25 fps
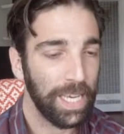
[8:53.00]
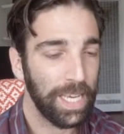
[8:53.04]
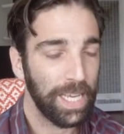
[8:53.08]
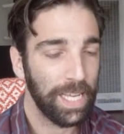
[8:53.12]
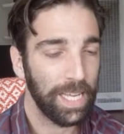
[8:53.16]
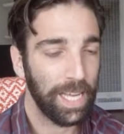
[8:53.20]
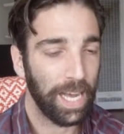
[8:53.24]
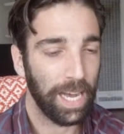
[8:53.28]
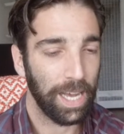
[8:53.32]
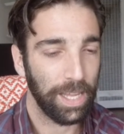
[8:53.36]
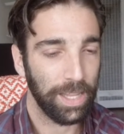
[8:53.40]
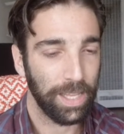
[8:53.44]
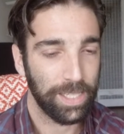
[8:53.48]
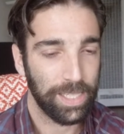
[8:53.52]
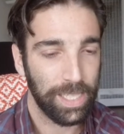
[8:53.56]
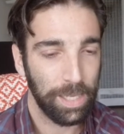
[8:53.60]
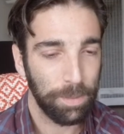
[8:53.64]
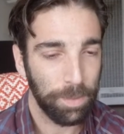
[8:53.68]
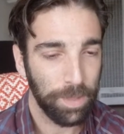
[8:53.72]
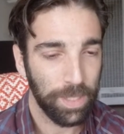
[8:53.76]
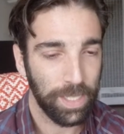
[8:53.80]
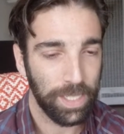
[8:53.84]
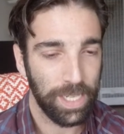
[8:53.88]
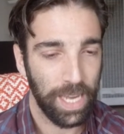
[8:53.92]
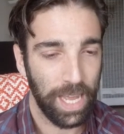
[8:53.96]
The tip
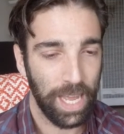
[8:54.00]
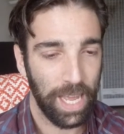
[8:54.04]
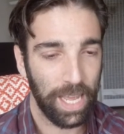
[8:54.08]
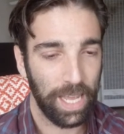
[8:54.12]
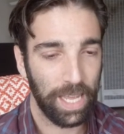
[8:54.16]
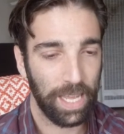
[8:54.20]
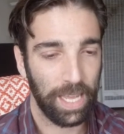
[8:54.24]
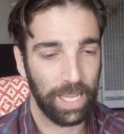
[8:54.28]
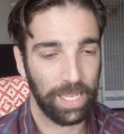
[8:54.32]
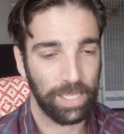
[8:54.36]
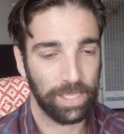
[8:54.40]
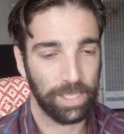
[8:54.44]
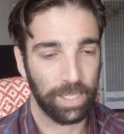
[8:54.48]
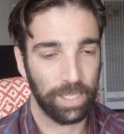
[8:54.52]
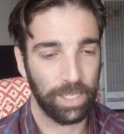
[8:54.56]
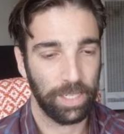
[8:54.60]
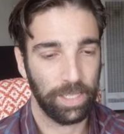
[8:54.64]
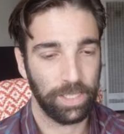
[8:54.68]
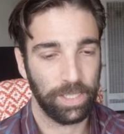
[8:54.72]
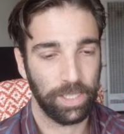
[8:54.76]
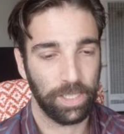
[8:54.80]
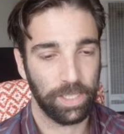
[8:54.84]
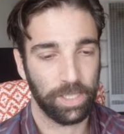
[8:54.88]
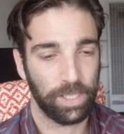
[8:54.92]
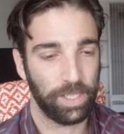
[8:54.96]
of the day is going to
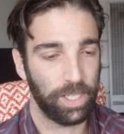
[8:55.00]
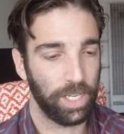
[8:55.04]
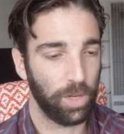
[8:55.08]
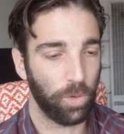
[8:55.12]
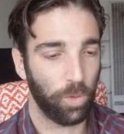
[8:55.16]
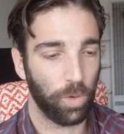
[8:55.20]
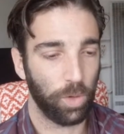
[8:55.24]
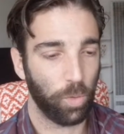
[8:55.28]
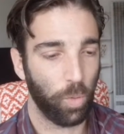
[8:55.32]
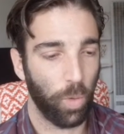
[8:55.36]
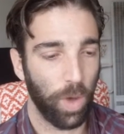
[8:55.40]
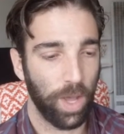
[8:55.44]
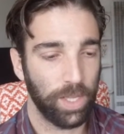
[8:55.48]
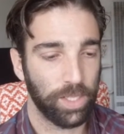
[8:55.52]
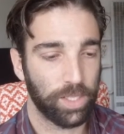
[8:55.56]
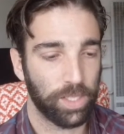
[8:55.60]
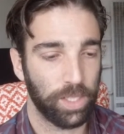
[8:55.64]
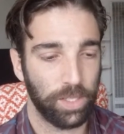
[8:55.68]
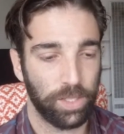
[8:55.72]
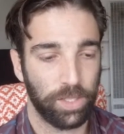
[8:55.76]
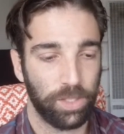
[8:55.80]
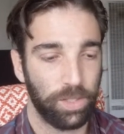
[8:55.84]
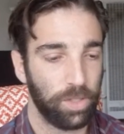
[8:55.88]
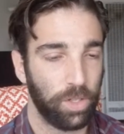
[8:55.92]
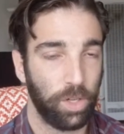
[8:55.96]
just deal with ways that,
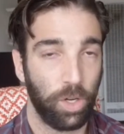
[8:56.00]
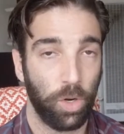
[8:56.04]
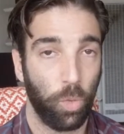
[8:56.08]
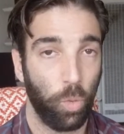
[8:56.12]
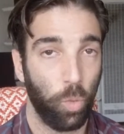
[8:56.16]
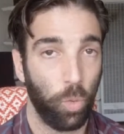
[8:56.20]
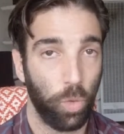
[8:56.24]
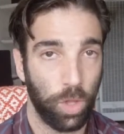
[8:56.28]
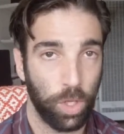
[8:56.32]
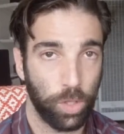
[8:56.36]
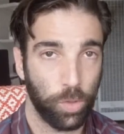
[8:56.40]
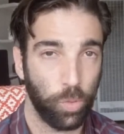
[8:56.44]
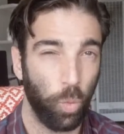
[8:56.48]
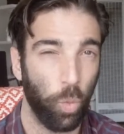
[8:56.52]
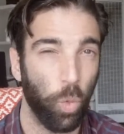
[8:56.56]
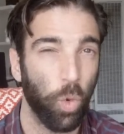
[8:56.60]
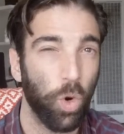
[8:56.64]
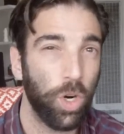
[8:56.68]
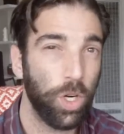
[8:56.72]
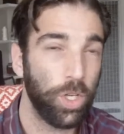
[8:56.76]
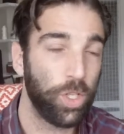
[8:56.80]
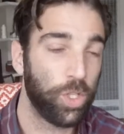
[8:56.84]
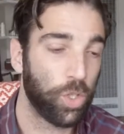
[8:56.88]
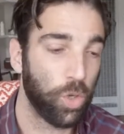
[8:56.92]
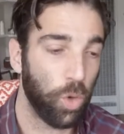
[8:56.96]
this
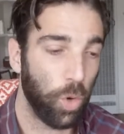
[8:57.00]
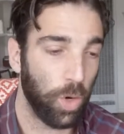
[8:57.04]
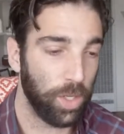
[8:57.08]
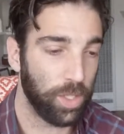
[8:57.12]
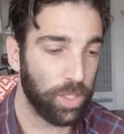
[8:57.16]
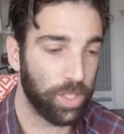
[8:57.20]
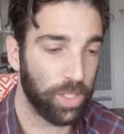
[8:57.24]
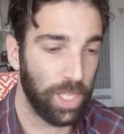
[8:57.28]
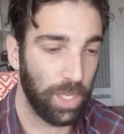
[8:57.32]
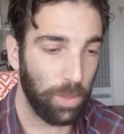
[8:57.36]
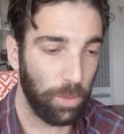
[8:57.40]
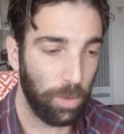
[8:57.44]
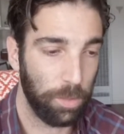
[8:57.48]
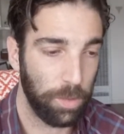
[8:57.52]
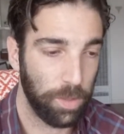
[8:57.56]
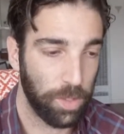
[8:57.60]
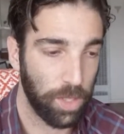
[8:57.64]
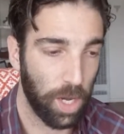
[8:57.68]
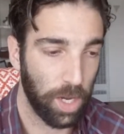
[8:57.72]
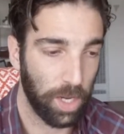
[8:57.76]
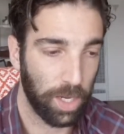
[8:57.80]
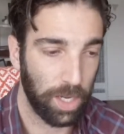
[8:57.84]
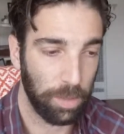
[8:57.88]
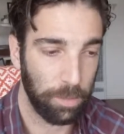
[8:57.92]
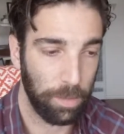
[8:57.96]
word choice thing we've been
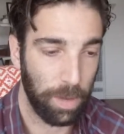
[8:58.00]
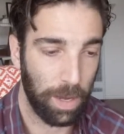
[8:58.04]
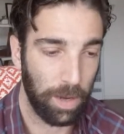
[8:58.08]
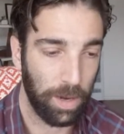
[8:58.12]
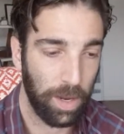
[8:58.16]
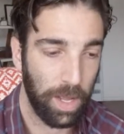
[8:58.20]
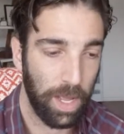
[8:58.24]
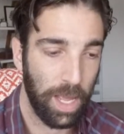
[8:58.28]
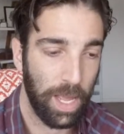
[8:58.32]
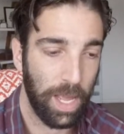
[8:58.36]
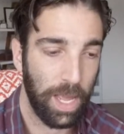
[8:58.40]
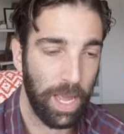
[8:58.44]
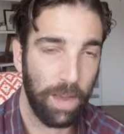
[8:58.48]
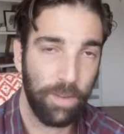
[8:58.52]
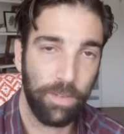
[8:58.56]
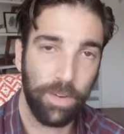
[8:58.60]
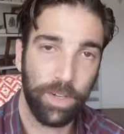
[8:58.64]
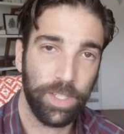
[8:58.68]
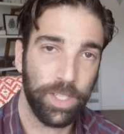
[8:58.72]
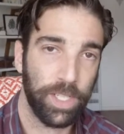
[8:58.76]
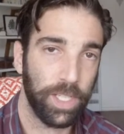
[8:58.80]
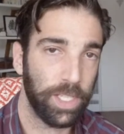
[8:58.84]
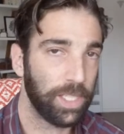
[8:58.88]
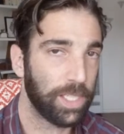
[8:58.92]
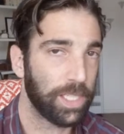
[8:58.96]
talking about ever
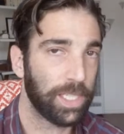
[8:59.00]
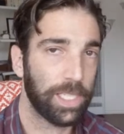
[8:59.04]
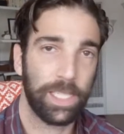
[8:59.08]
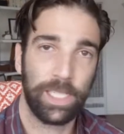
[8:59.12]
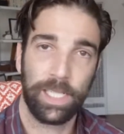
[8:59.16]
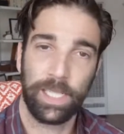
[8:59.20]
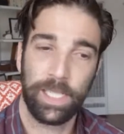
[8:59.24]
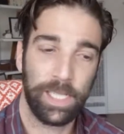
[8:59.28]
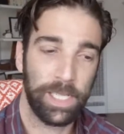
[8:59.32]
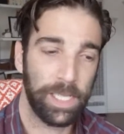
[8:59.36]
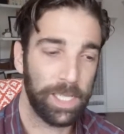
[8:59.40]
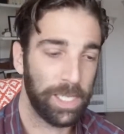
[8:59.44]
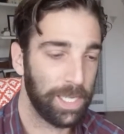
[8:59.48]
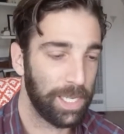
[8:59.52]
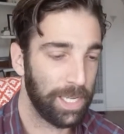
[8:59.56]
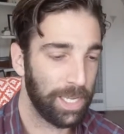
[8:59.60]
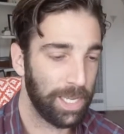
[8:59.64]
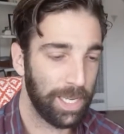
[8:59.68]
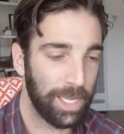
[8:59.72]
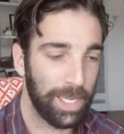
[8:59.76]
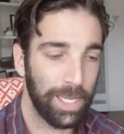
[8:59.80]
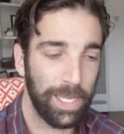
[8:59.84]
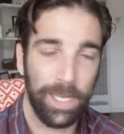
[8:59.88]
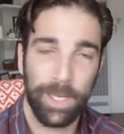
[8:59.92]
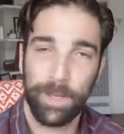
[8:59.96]
since
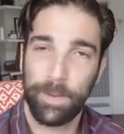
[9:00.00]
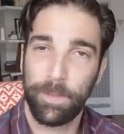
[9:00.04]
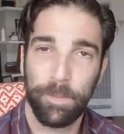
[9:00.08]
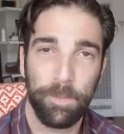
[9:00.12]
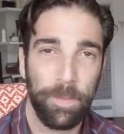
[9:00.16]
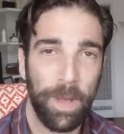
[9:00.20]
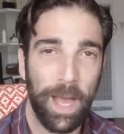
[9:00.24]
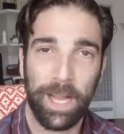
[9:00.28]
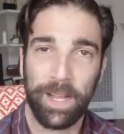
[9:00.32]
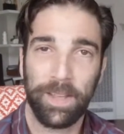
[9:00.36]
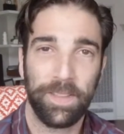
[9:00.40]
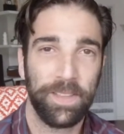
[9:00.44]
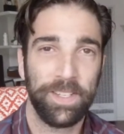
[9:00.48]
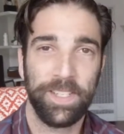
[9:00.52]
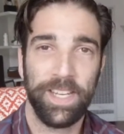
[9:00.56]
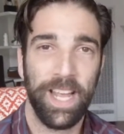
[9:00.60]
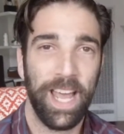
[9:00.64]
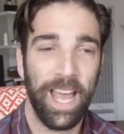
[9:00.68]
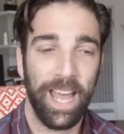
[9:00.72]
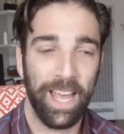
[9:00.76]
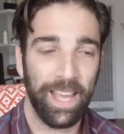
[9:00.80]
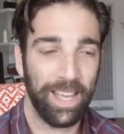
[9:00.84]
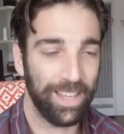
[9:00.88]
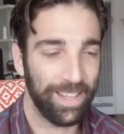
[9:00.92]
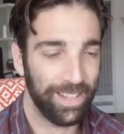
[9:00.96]
back in the
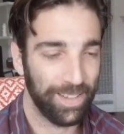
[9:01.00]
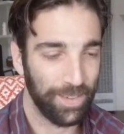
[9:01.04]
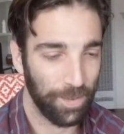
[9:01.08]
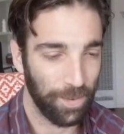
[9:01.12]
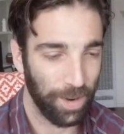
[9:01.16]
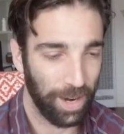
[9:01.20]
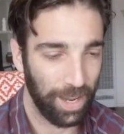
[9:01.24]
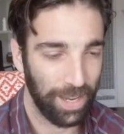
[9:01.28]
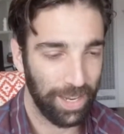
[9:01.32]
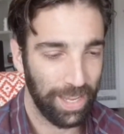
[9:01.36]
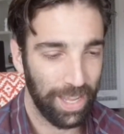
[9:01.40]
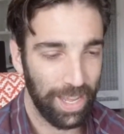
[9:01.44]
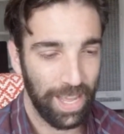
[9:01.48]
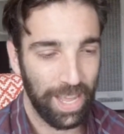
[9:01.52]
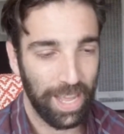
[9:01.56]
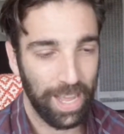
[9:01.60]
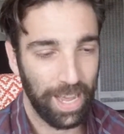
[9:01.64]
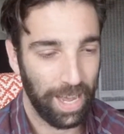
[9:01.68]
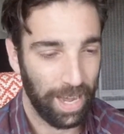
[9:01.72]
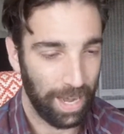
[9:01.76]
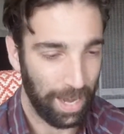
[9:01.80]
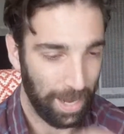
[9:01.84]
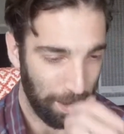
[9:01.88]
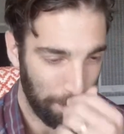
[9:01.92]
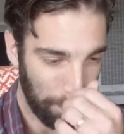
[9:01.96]
day, right?
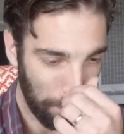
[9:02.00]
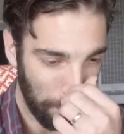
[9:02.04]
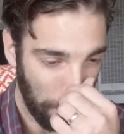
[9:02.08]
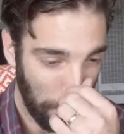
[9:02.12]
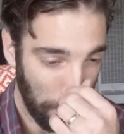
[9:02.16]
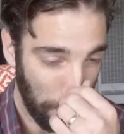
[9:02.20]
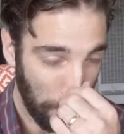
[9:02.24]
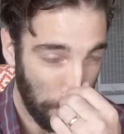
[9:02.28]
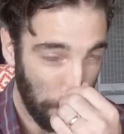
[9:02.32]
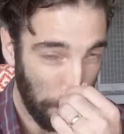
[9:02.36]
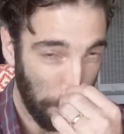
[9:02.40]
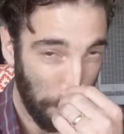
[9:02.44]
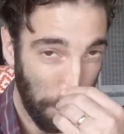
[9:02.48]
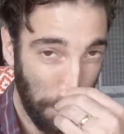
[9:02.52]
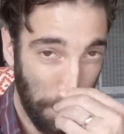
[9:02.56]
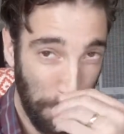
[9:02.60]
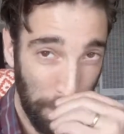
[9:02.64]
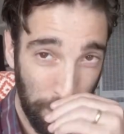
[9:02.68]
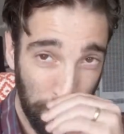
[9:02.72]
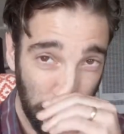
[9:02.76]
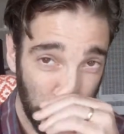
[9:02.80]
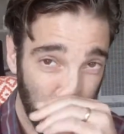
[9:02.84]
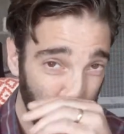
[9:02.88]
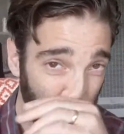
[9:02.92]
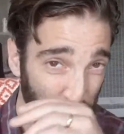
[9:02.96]

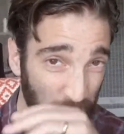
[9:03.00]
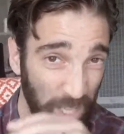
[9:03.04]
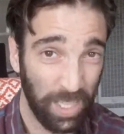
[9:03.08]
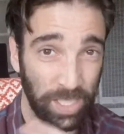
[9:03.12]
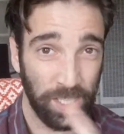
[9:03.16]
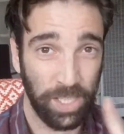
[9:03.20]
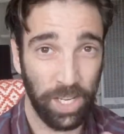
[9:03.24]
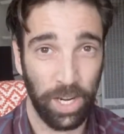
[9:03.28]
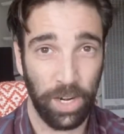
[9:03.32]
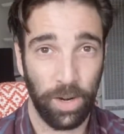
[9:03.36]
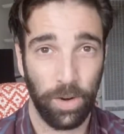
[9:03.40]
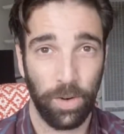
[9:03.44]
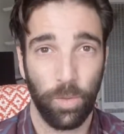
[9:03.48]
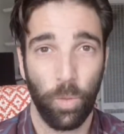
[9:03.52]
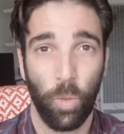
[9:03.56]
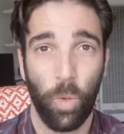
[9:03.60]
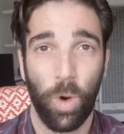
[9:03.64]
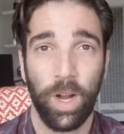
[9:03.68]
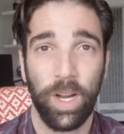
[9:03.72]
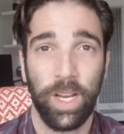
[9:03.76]
There's 2 things here. One